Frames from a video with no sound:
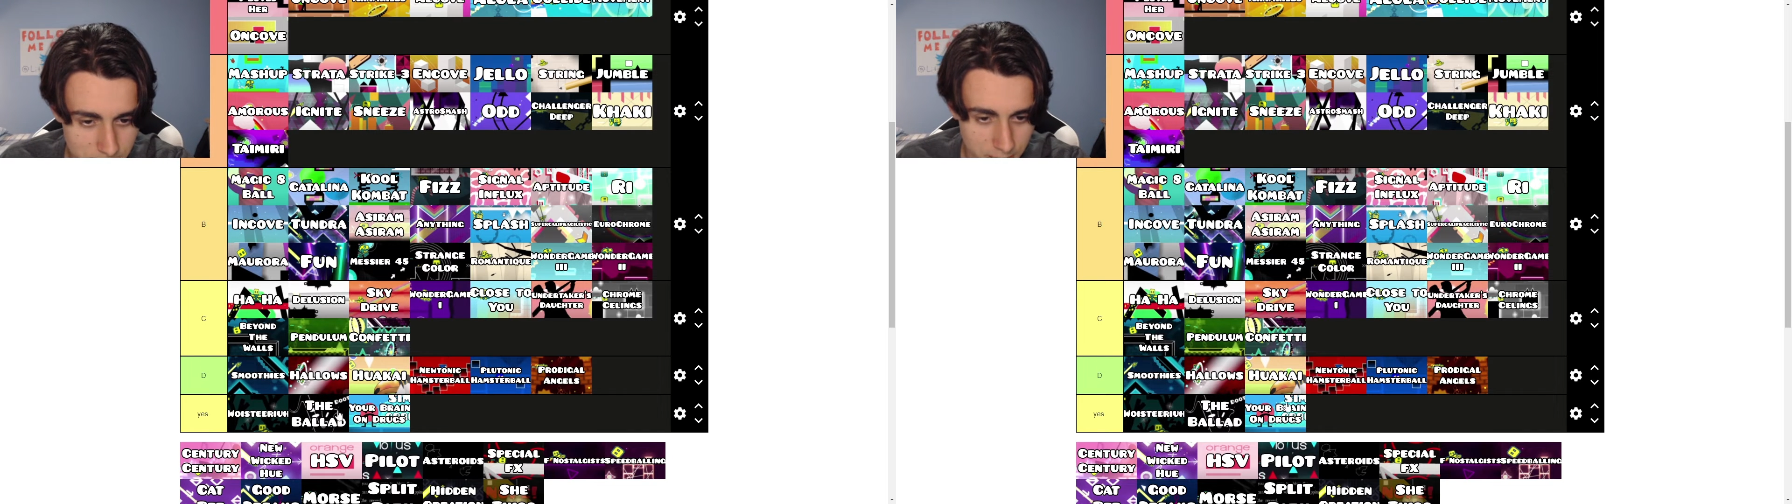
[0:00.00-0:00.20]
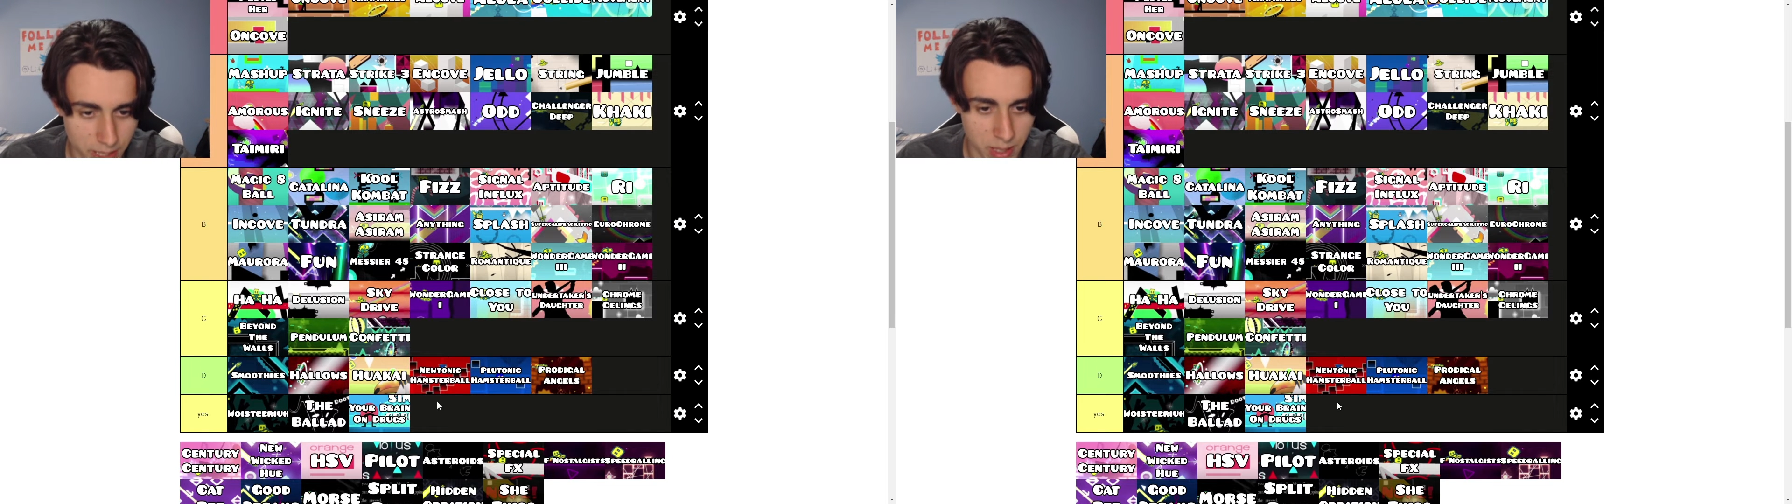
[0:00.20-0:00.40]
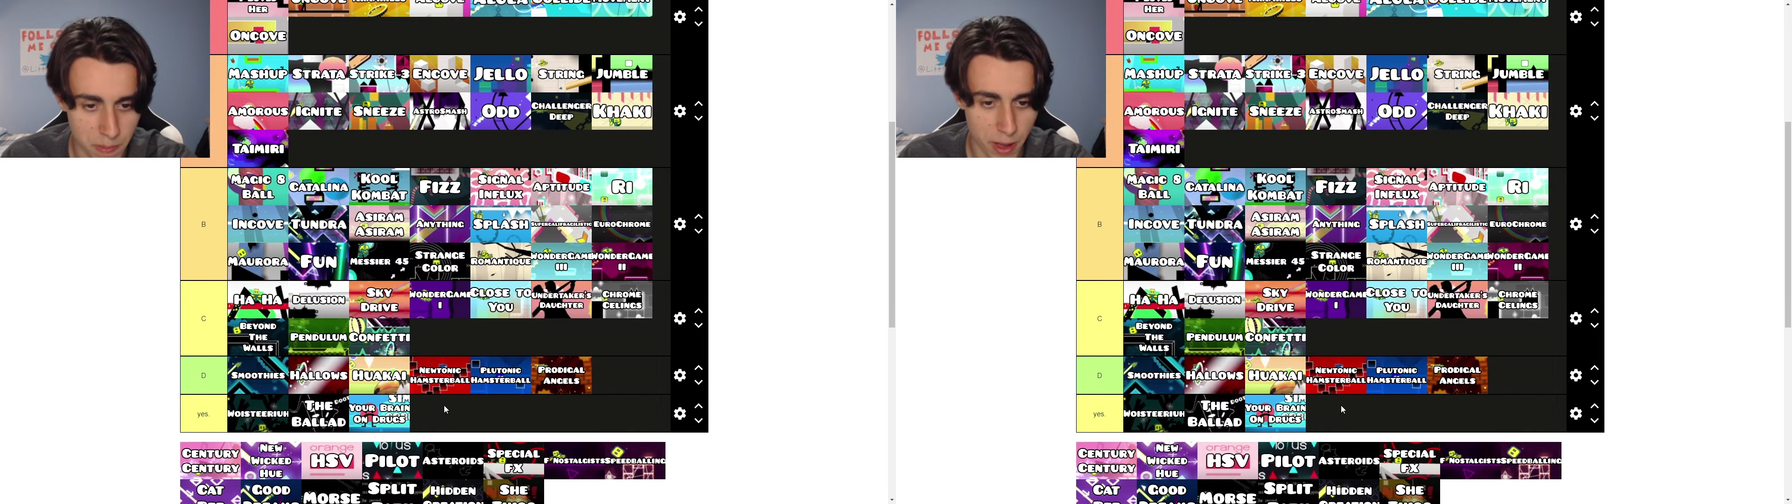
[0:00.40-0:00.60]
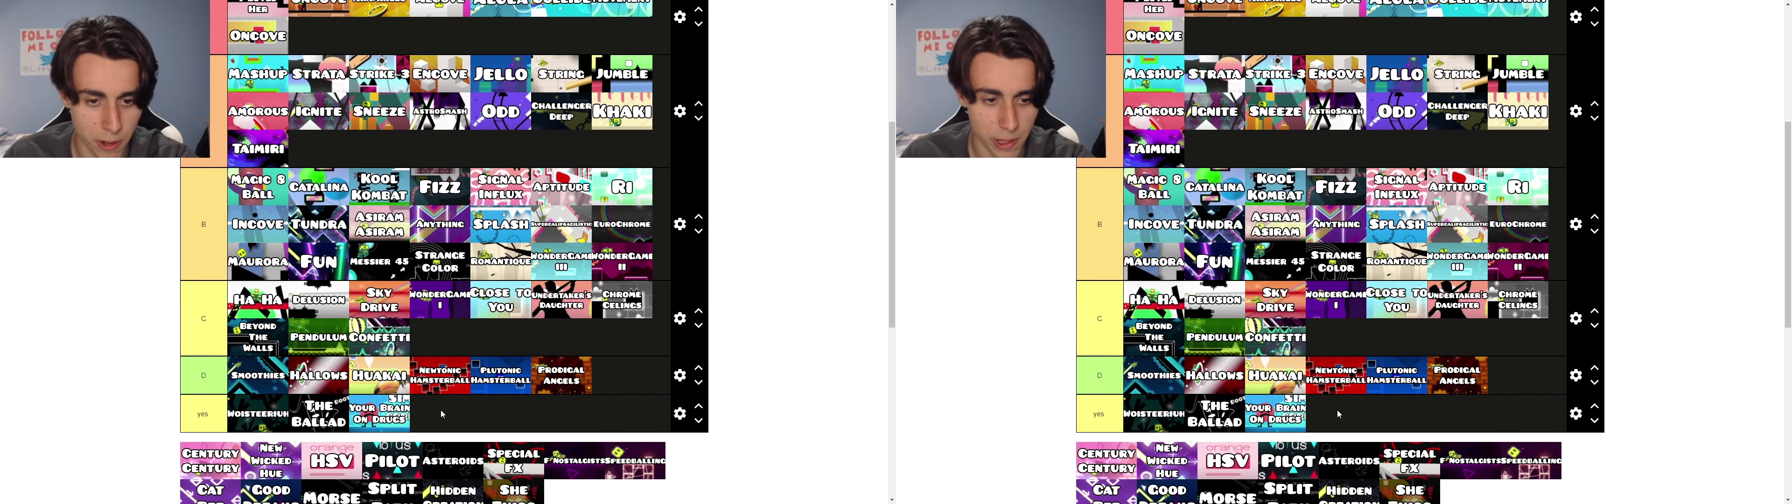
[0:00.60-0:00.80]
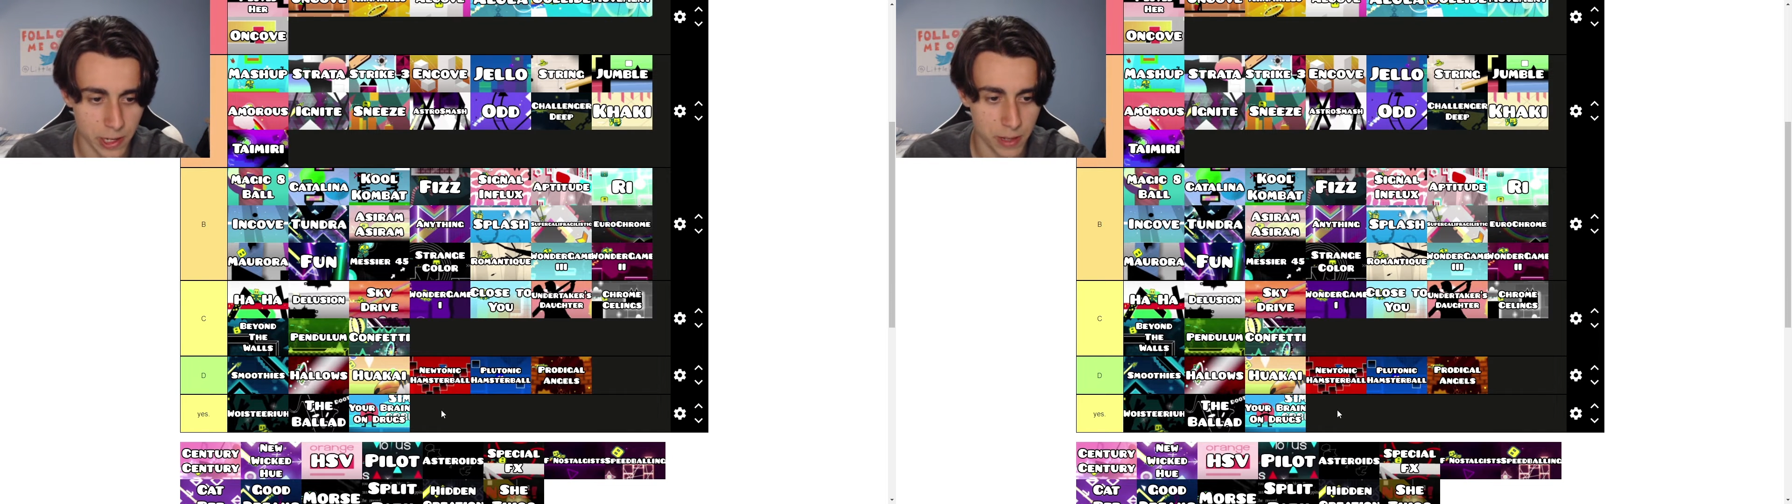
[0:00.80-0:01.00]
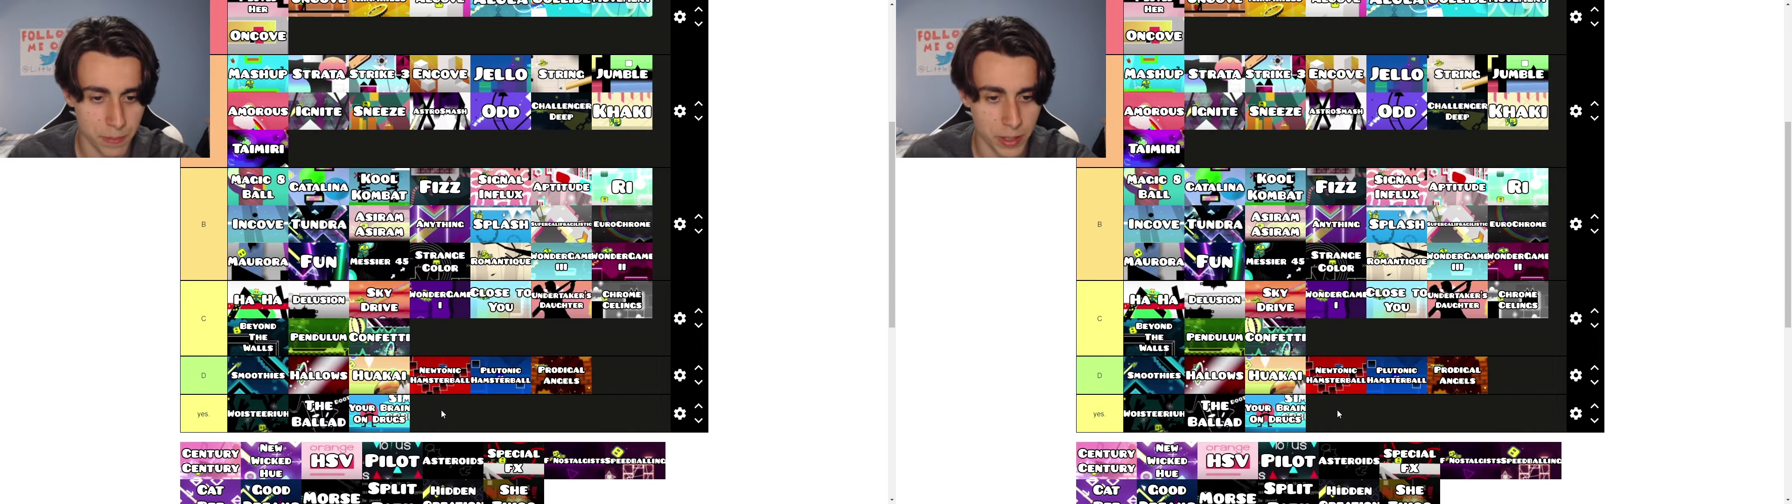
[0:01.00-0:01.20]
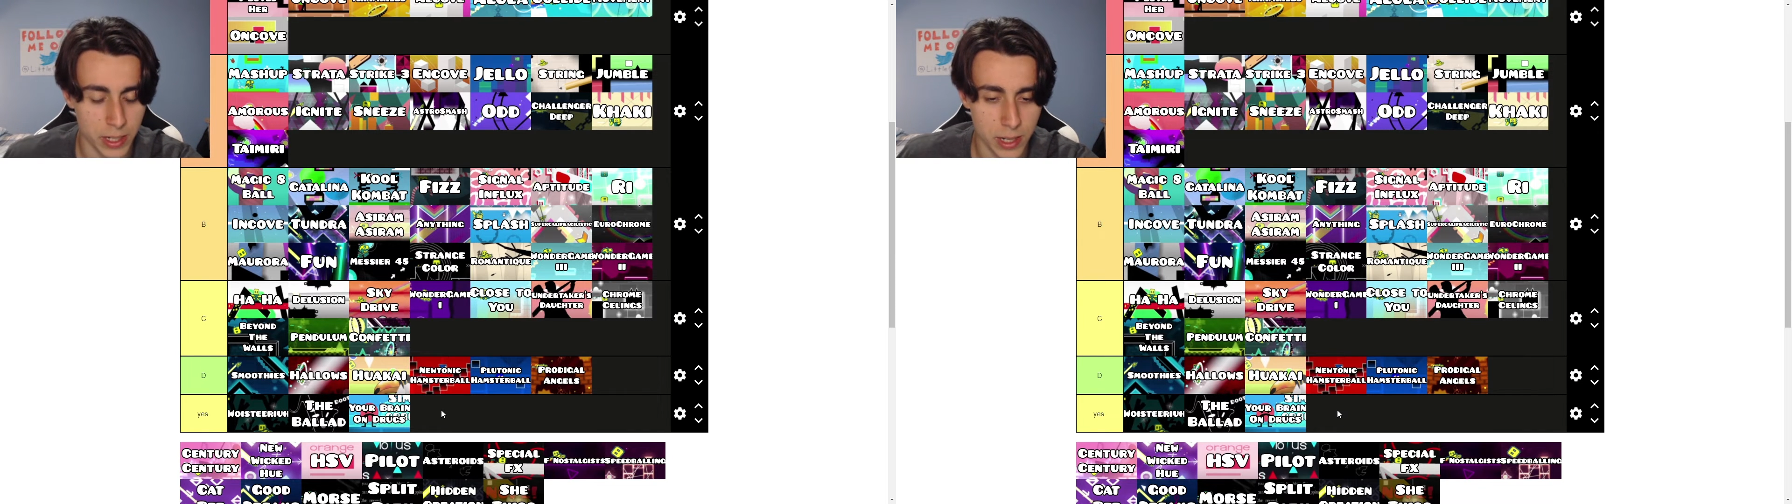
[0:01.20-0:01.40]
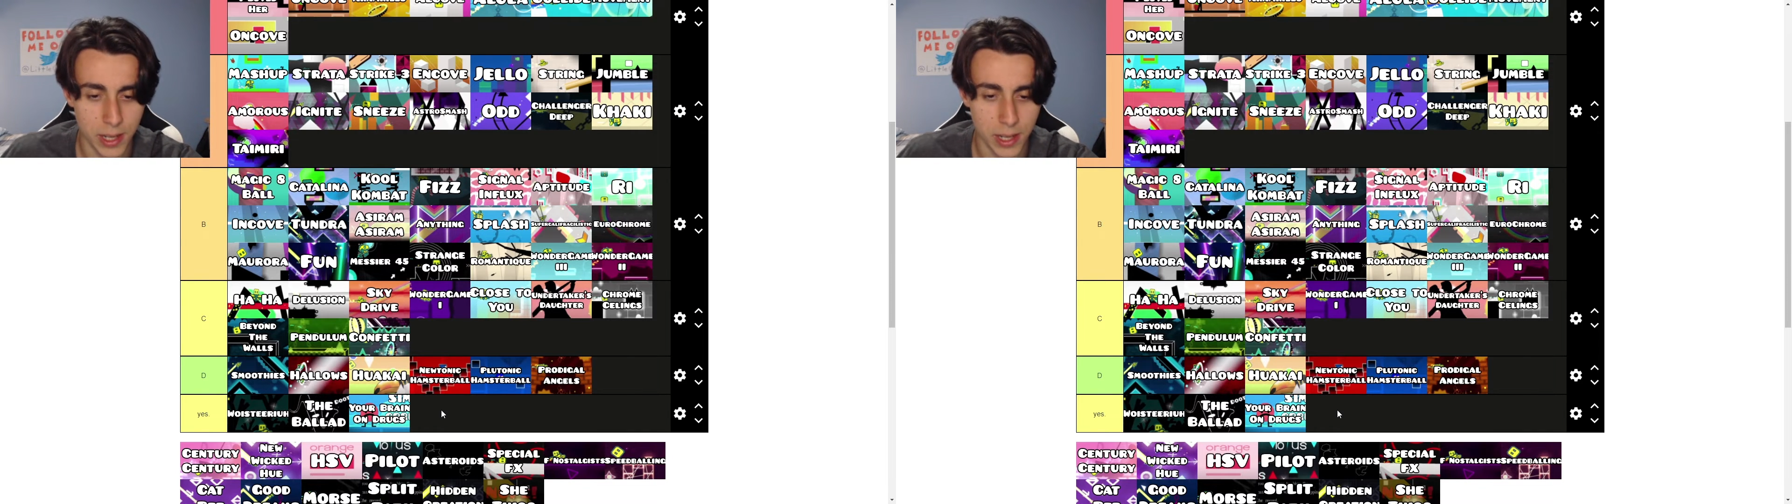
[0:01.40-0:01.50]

slightly better than it, but